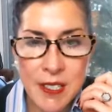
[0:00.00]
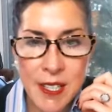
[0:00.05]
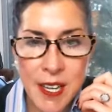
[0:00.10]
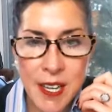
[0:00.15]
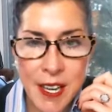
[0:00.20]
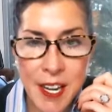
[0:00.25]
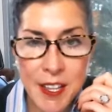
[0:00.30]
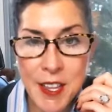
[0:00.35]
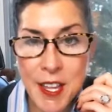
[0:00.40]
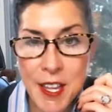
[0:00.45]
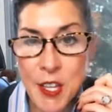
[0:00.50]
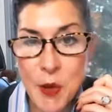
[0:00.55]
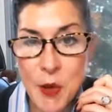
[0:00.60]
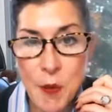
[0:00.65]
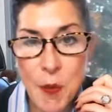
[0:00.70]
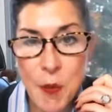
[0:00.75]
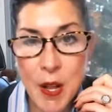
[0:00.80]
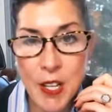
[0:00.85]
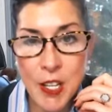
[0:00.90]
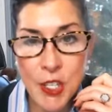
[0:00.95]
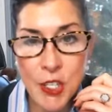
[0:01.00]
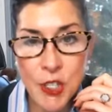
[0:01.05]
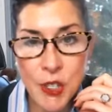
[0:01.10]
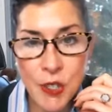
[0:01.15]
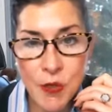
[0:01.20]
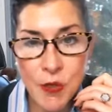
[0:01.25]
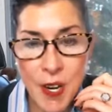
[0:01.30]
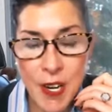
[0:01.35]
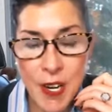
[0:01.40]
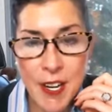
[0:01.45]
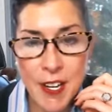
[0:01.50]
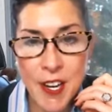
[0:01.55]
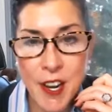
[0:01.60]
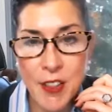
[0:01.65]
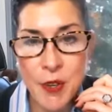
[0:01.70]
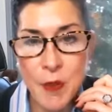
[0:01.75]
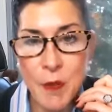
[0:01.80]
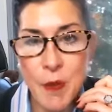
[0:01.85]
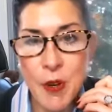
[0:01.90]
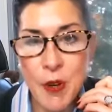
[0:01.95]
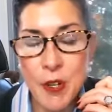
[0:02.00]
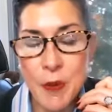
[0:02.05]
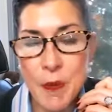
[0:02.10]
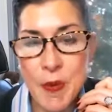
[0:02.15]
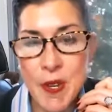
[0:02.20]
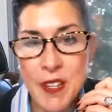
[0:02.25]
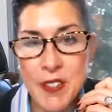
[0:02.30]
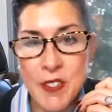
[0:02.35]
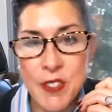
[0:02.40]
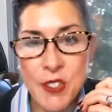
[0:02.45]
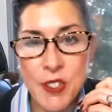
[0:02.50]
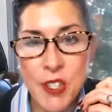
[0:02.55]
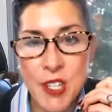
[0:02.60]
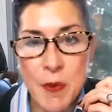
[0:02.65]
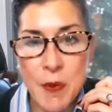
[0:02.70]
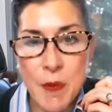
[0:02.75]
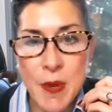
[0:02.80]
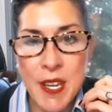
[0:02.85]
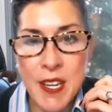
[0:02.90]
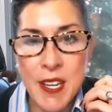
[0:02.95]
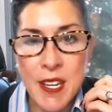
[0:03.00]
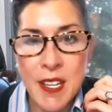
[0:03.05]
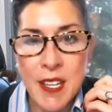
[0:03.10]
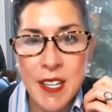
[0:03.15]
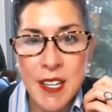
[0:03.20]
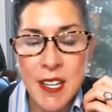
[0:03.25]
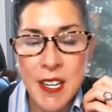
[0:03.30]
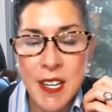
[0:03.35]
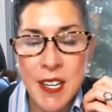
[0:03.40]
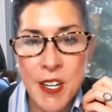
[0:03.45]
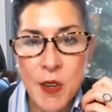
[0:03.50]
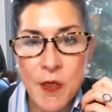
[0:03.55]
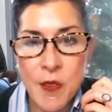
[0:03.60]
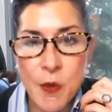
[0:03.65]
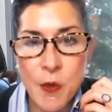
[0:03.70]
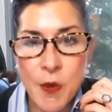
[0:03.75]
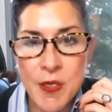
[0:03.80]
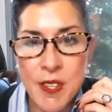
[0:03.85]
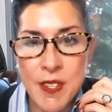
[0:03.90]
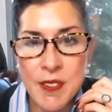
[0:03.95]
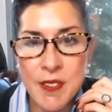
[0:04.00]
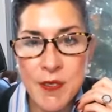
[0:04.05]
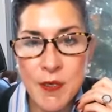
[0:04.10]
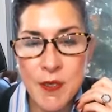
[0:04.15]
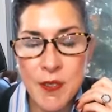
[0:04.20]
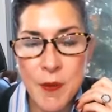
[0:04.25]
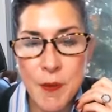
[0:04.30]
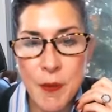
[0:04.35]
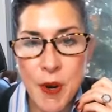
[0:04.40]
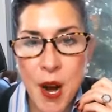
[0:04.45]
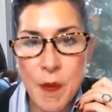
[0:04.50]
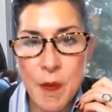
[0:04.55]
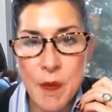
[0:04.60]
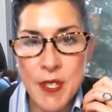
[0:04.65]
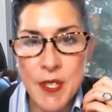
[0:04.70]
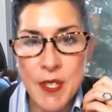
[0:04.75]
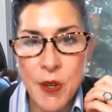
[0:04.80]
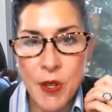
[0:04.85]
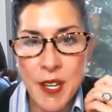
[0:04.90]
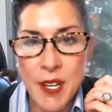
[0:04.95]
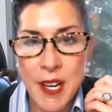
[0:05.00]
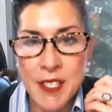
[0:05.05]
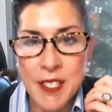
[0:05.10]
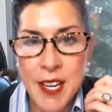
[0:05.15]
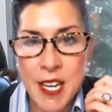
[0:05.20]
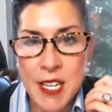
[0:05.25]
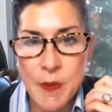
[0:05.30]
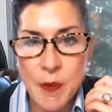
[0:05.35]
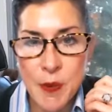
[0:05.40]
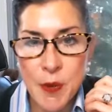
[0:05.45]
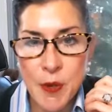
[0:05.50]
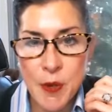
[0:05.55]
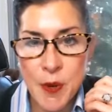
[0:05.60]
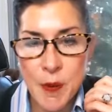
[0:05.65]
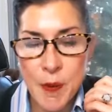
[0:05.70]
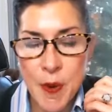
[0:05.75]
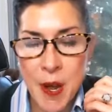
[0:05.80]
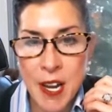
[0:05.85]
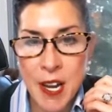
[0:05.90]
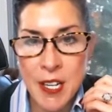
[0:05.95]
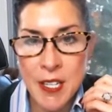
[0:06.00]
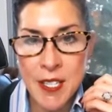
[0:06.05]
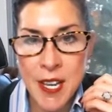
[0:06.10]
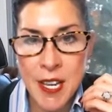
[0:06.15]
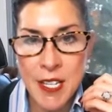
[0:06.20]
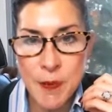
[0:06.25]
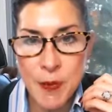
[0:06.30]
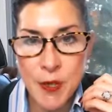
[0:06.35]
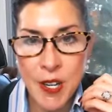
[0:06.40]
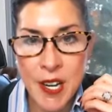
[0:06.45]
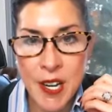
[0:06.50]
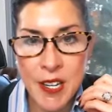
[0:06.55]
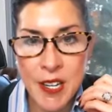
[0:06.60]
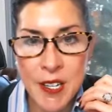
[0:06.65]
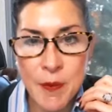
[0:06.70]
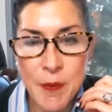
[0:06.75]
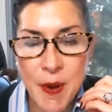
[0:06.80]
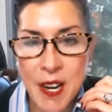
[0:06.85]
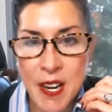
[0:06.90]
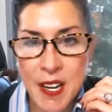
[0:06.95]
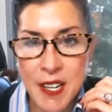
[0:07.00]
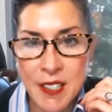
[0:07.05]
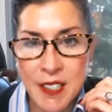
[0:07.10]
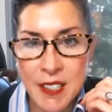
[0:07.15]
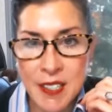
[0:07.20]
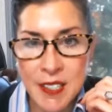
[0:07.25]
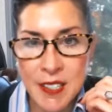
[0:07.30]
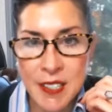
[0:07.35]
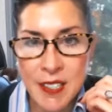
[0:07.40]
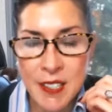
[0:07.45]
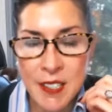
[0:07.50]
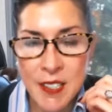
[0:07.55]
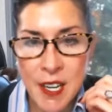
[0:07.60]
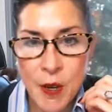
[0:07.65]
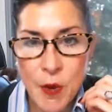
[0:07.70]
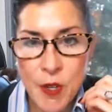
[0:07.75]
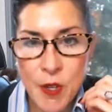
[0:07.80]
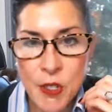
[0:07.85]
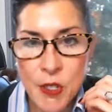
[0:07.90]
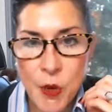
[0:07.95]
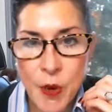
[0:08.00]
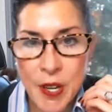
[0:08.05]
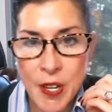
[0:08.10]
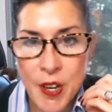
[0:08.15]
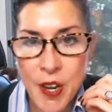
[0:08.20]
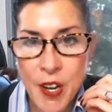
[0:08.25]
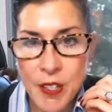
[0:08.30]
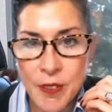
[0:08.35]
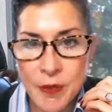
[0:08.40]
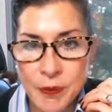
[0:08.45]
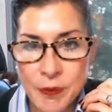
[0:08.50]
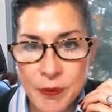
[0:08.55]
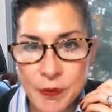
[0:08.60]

And I think you probably should write another book, because there's going to be, the problem is only exasperated by what's going on.